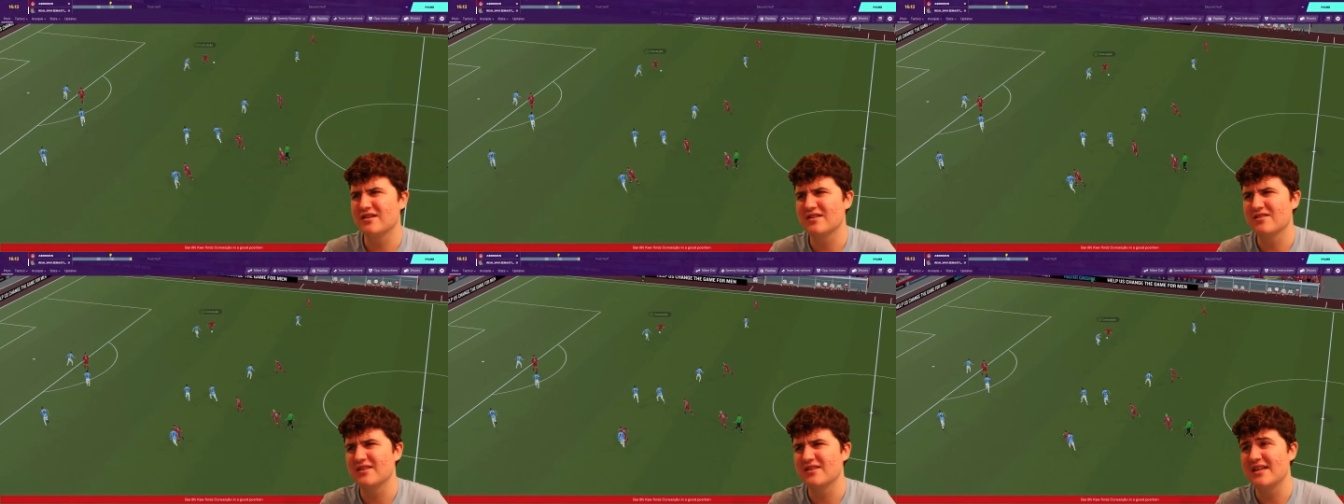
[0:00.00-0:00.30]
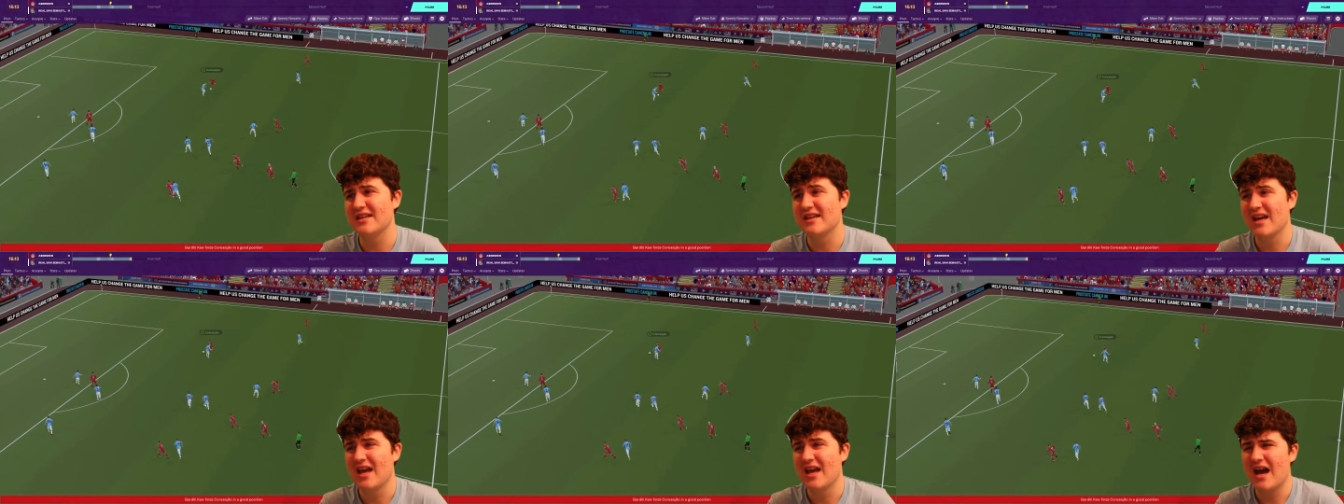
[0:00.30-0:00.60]
in the
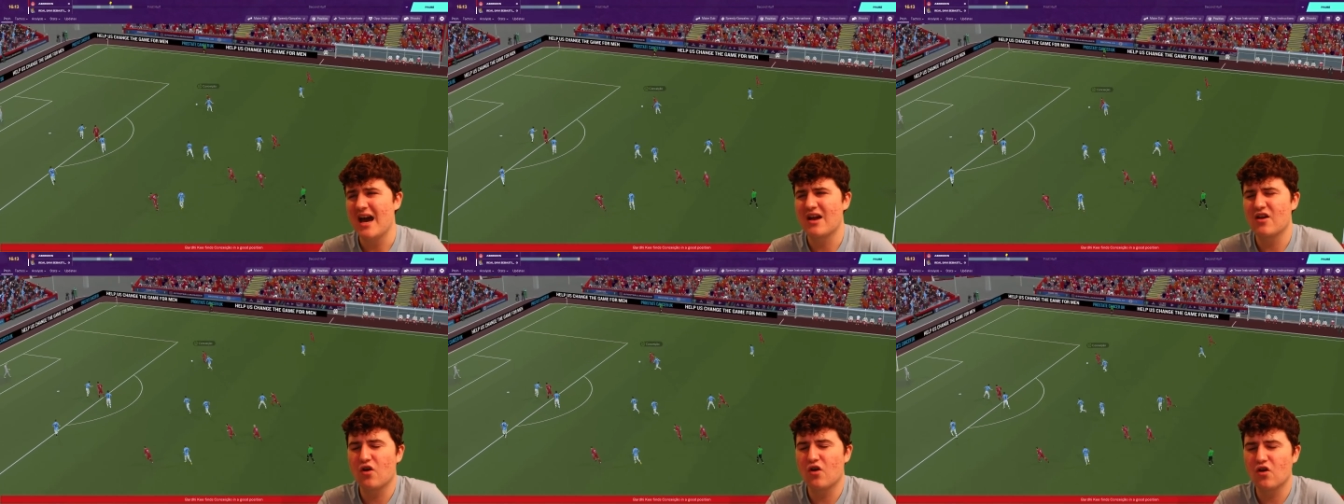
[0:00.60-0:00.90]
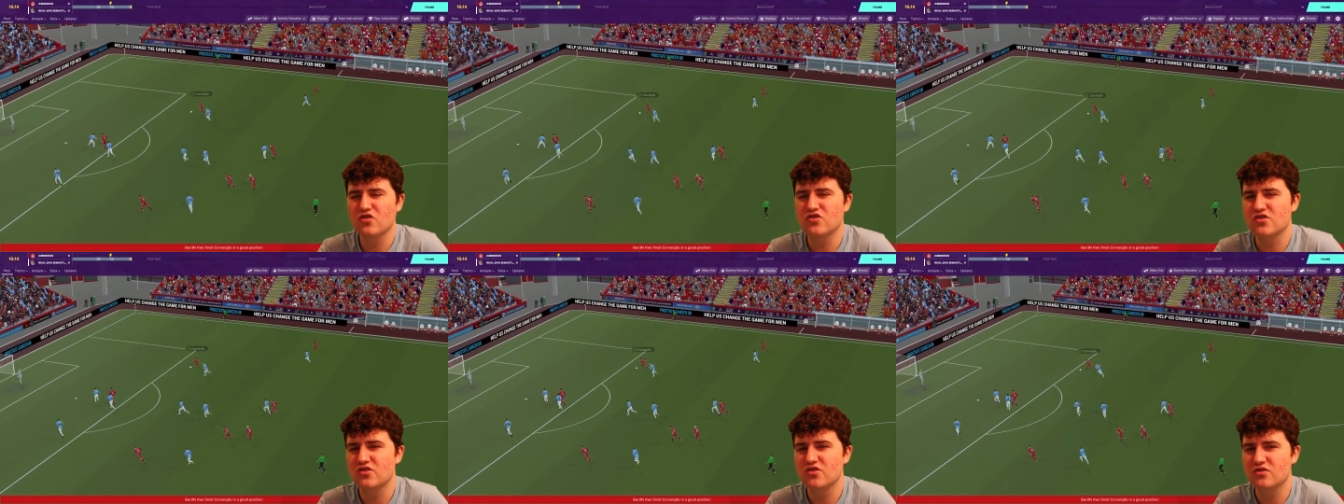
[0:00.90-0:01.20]
league and
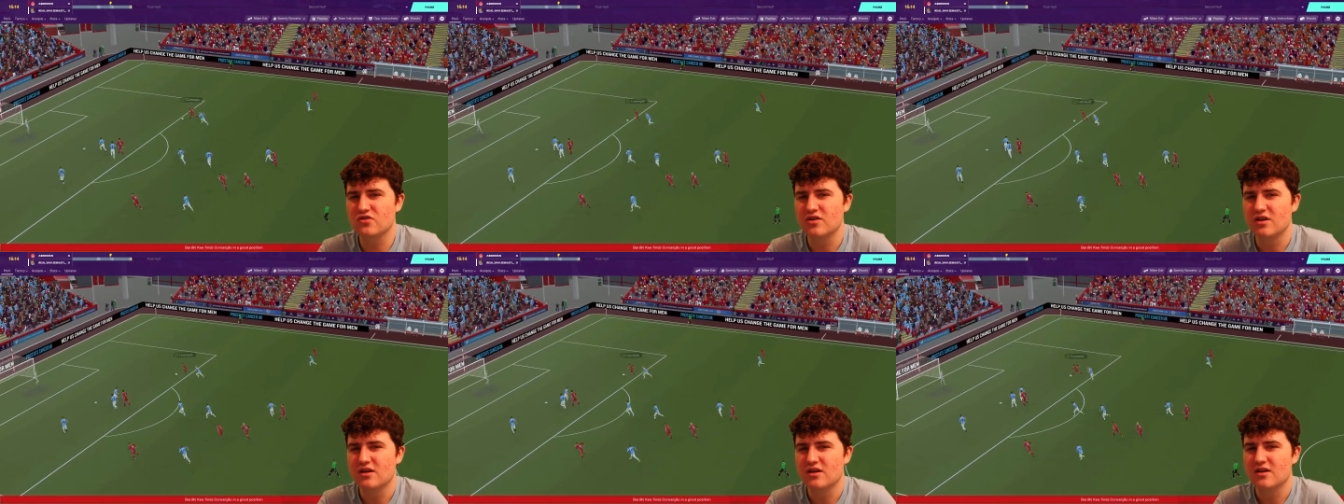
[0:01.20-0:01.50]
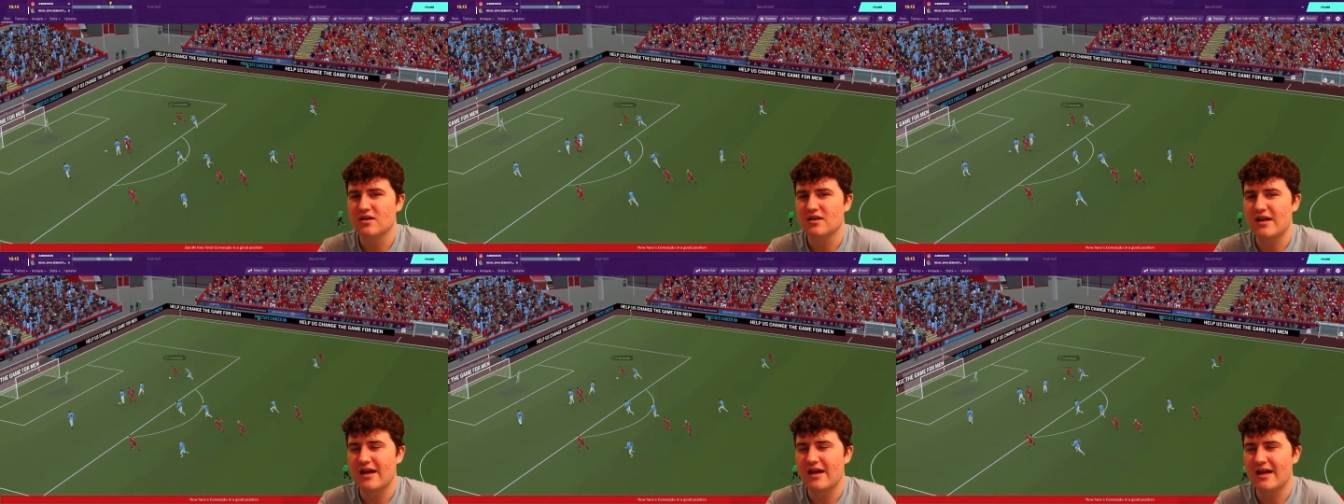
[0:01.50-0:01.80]
also
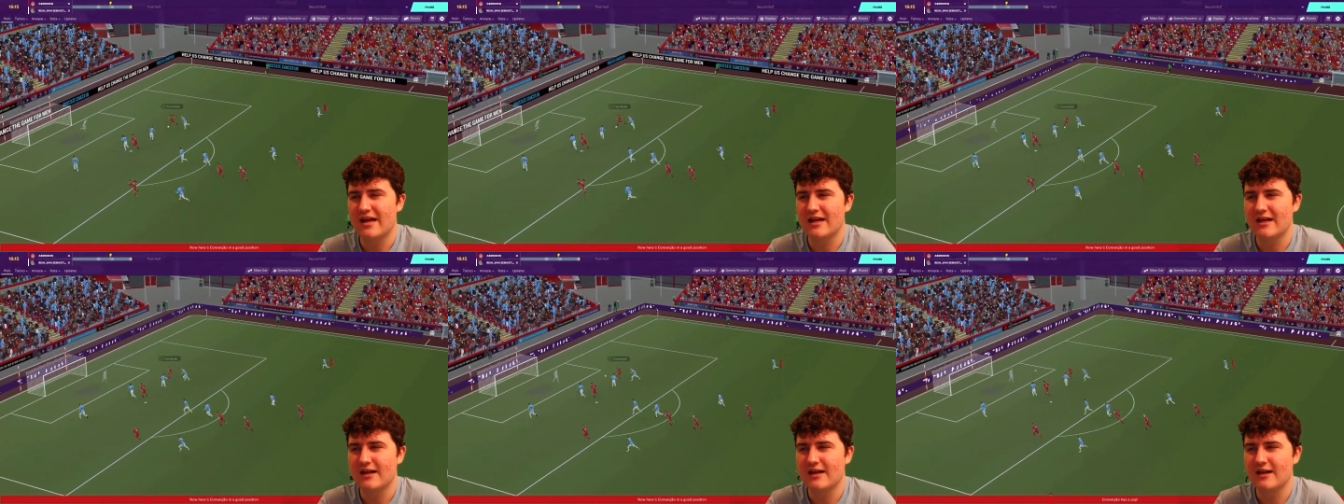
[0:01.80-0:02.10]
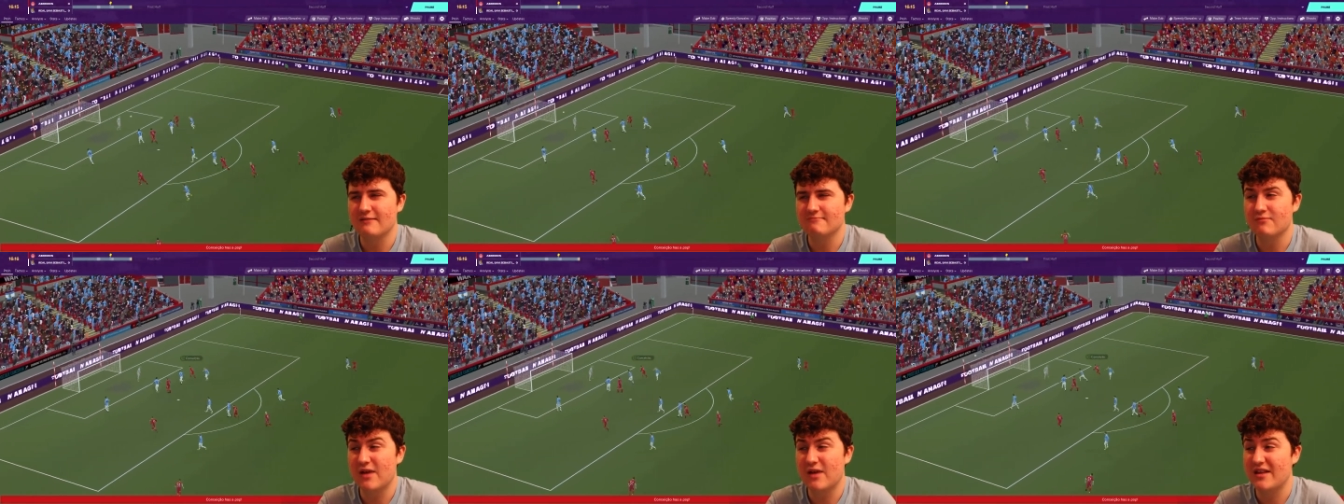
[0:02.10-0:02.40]
uh,